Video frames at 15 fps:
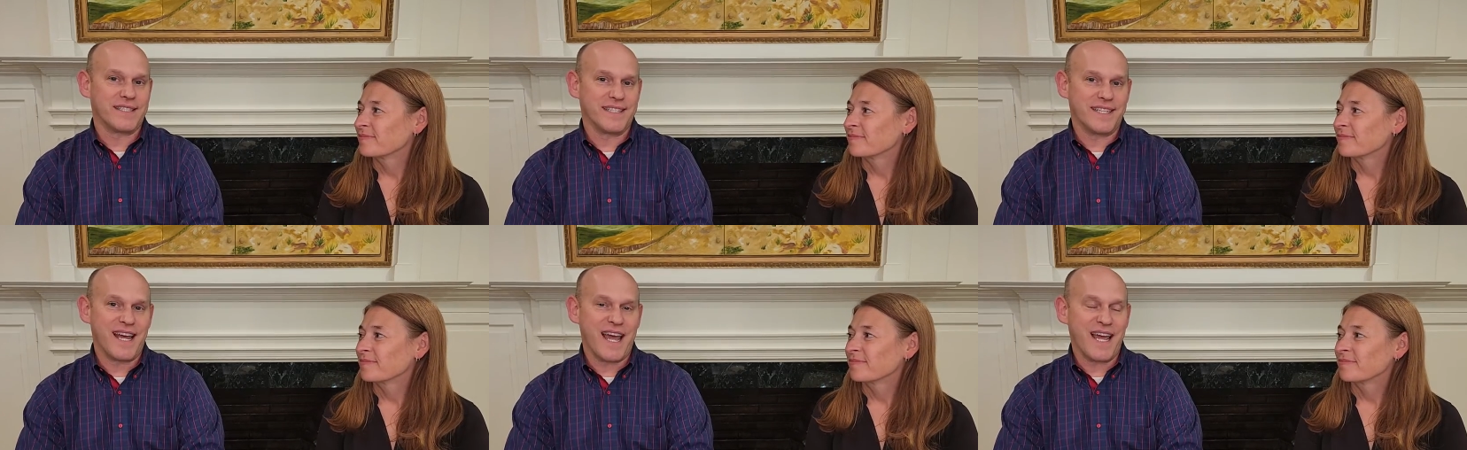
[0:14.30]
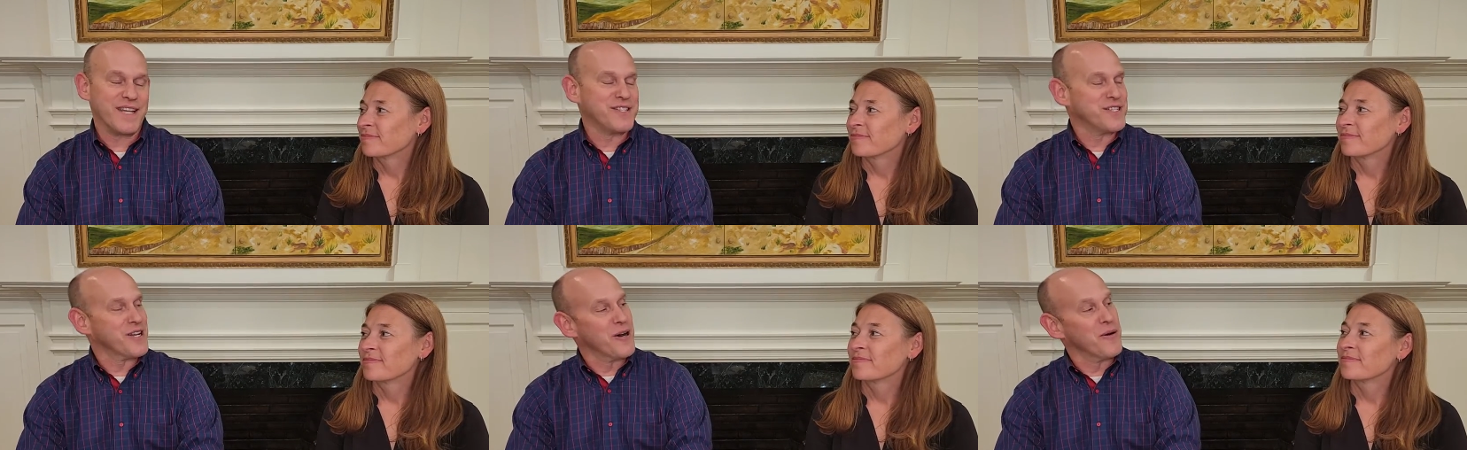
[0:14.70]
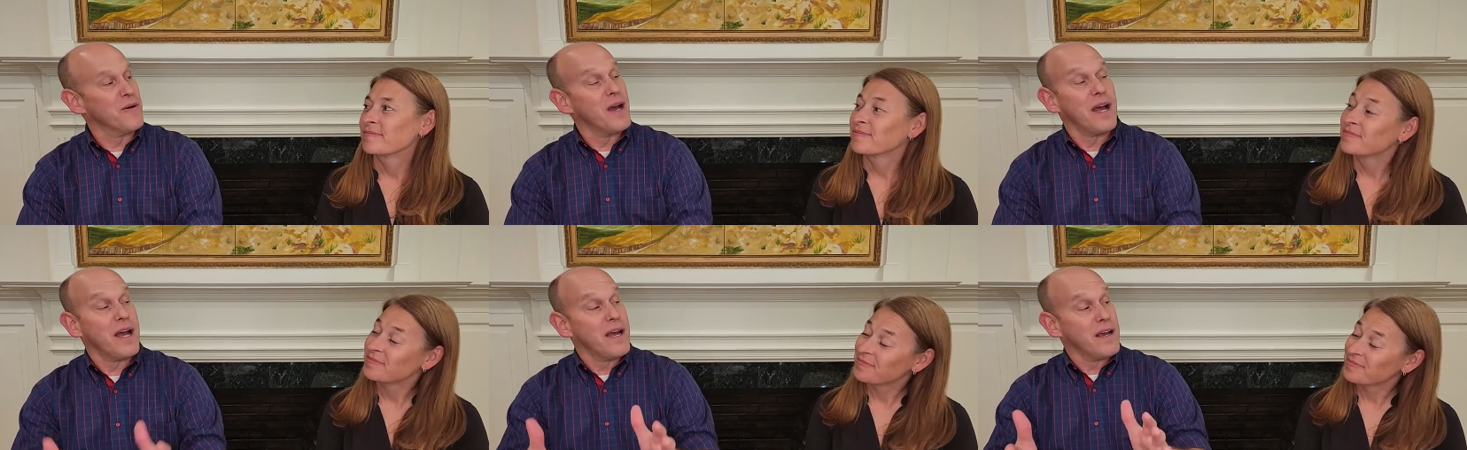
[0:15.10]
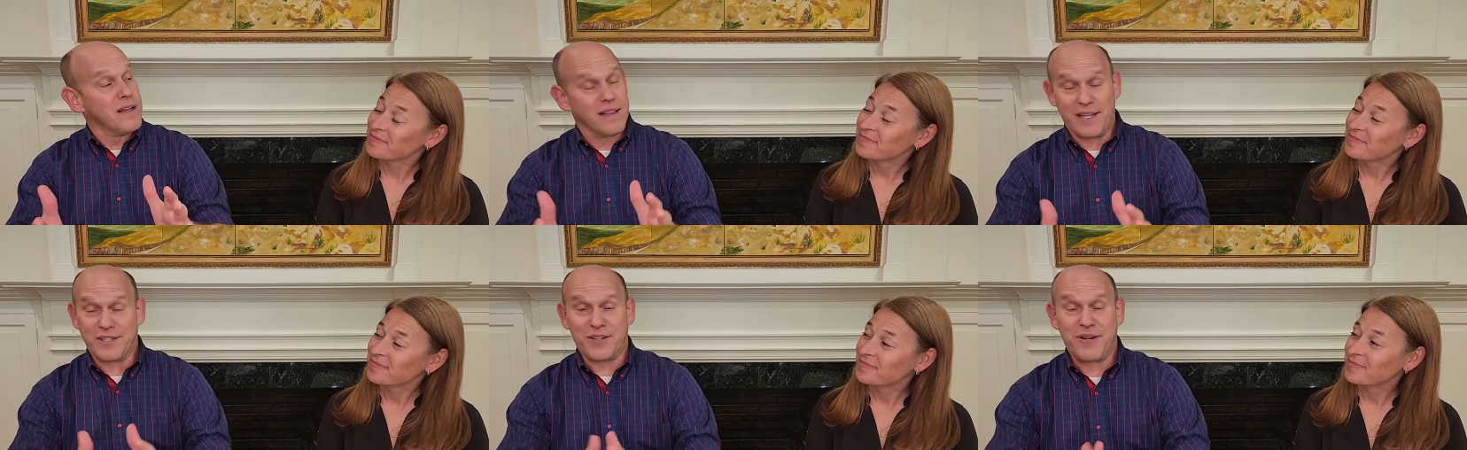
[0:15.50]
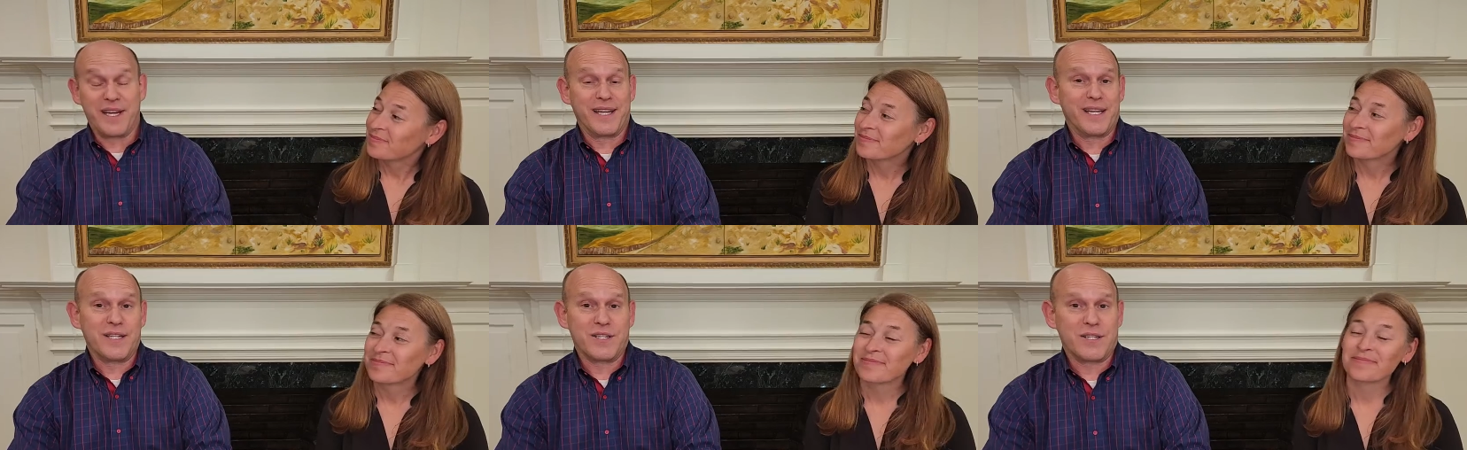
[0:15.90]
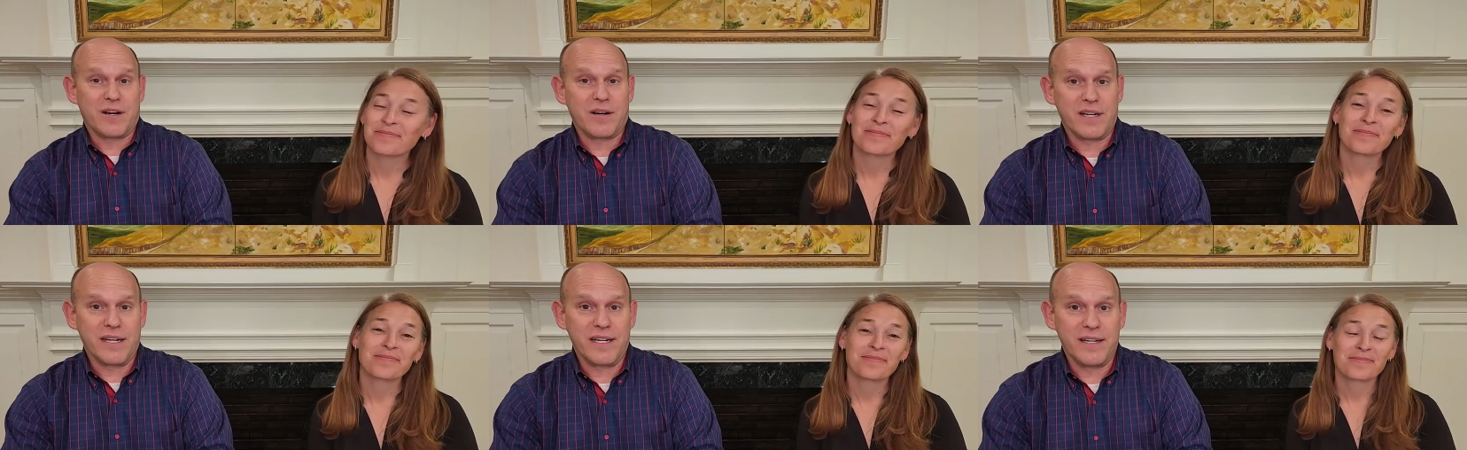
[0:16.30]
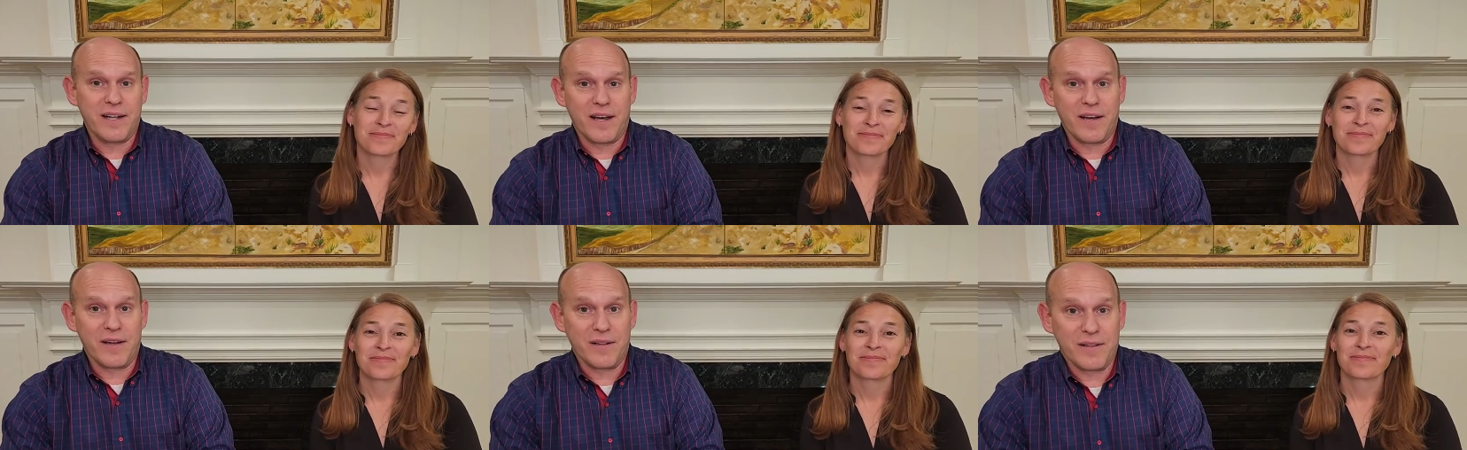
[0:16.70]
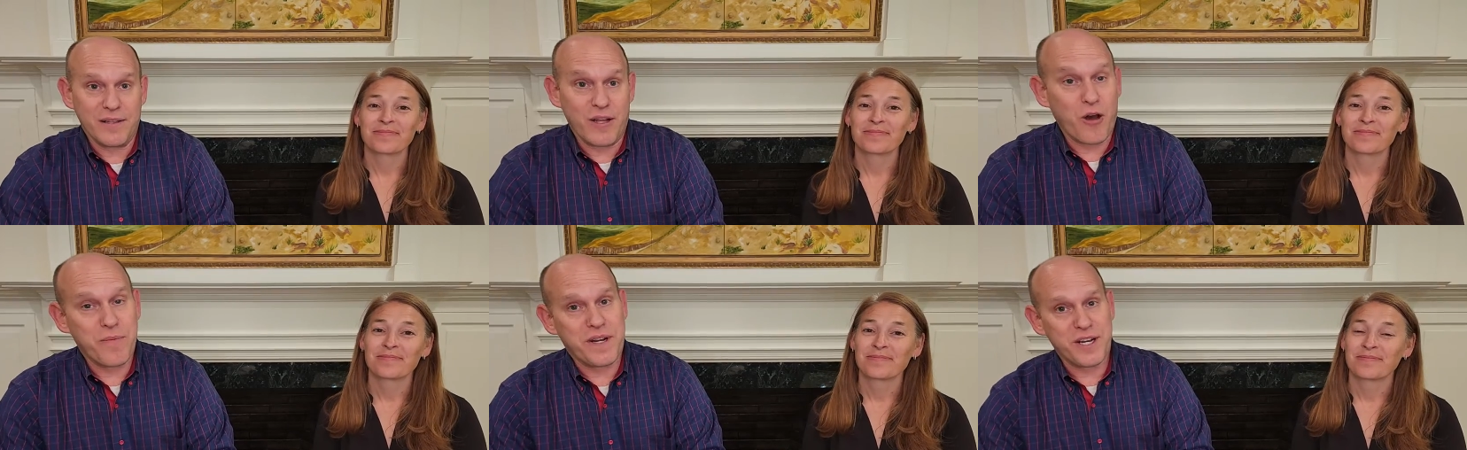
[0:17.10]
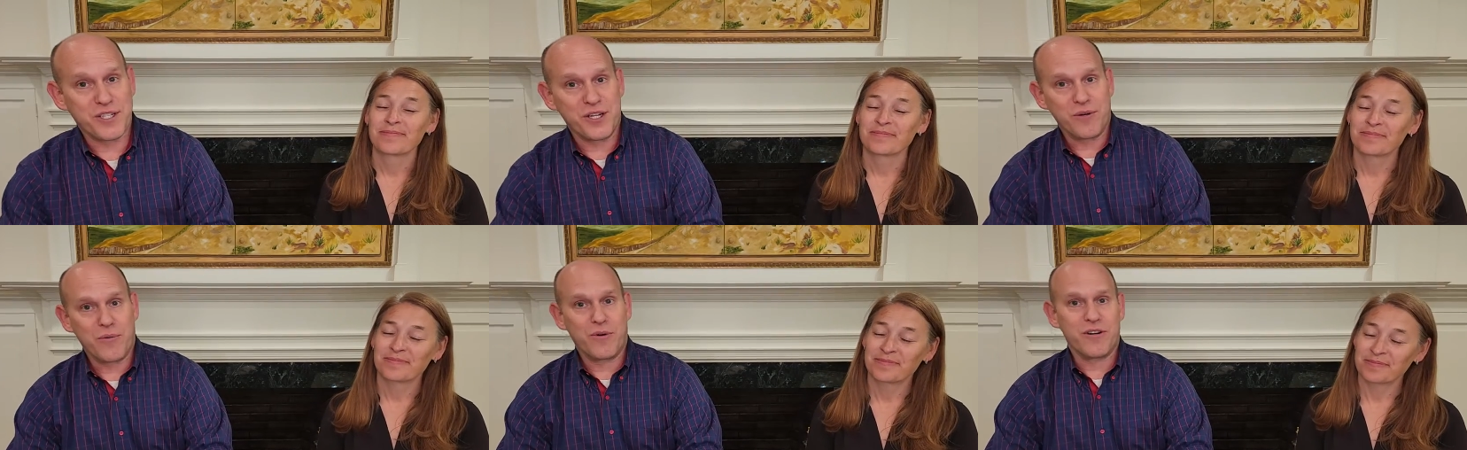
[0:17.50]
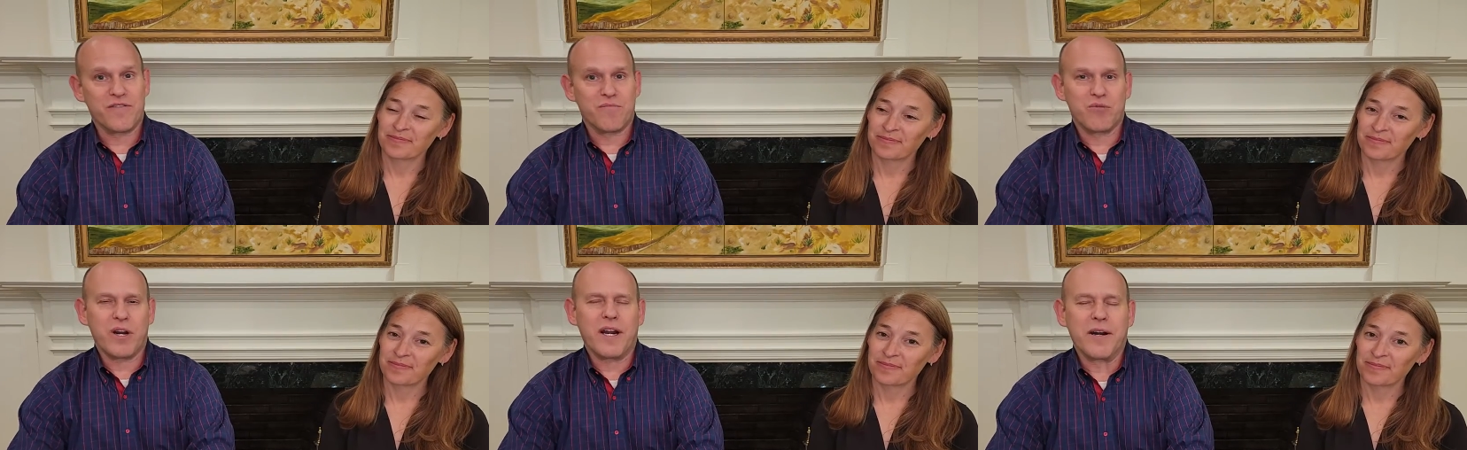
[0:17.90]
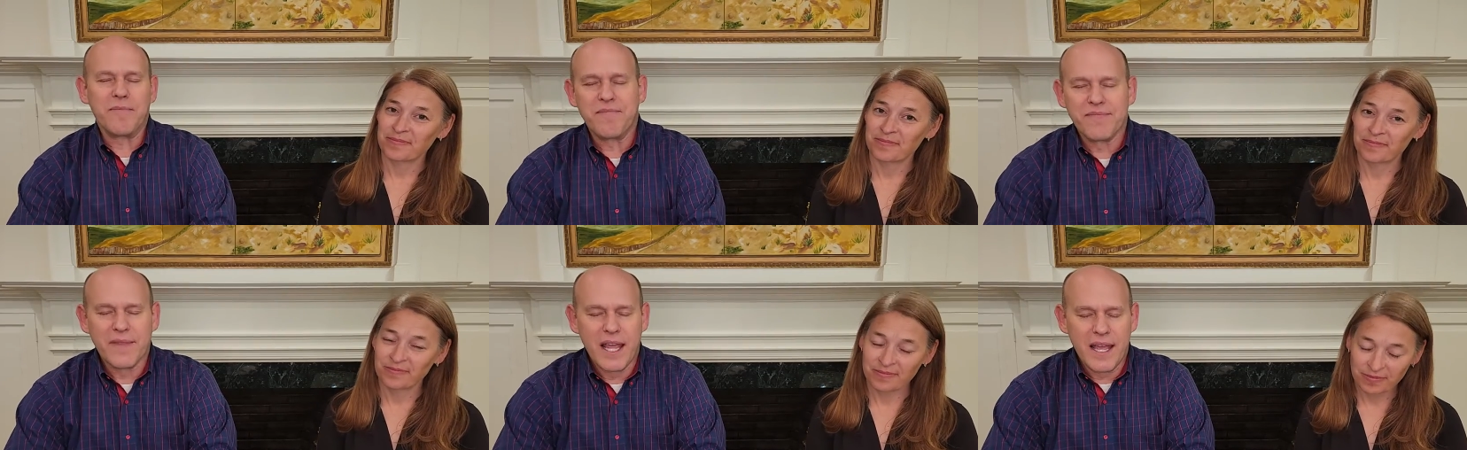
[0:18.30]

Speaker 1: today. So let's go ahead and get started. I'll open us in a word of prayer.